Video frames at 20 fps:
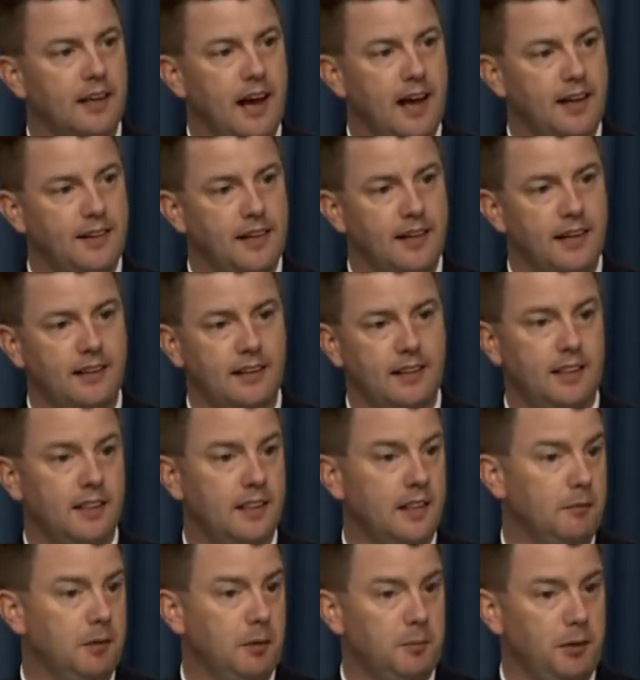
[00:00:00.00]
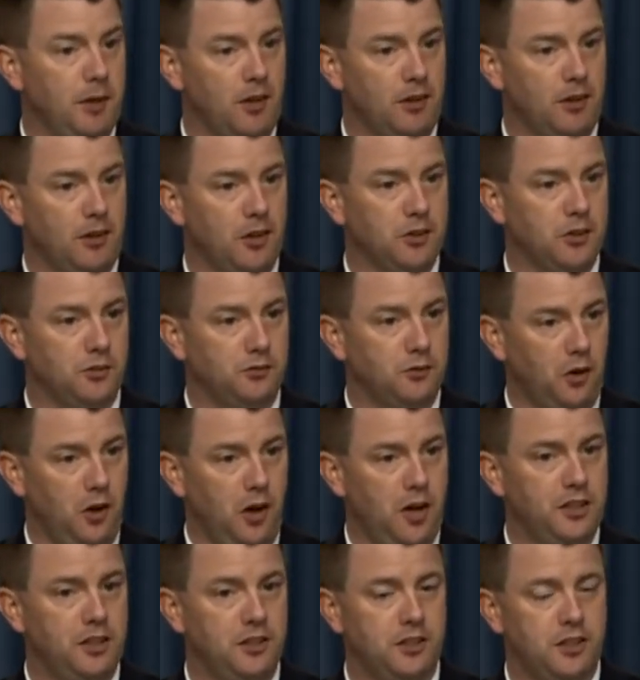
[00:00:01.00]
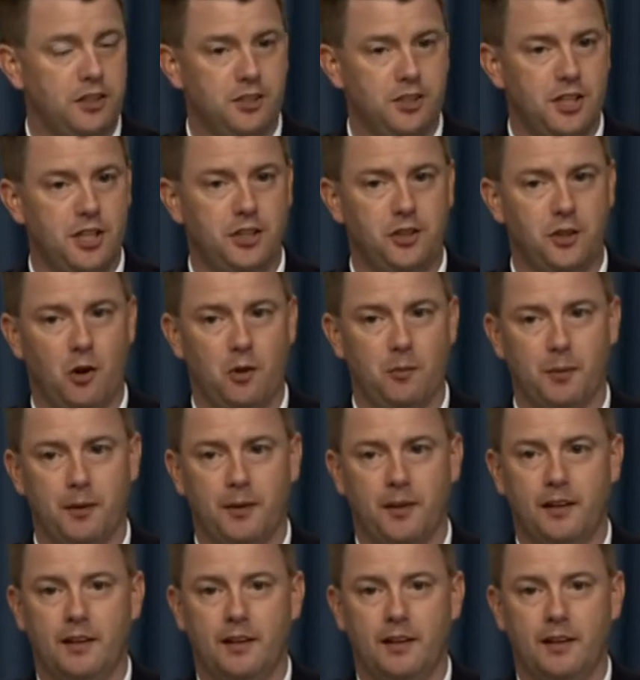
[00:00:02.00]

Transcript: And then I needed them to be on console for launch and to stay sharp.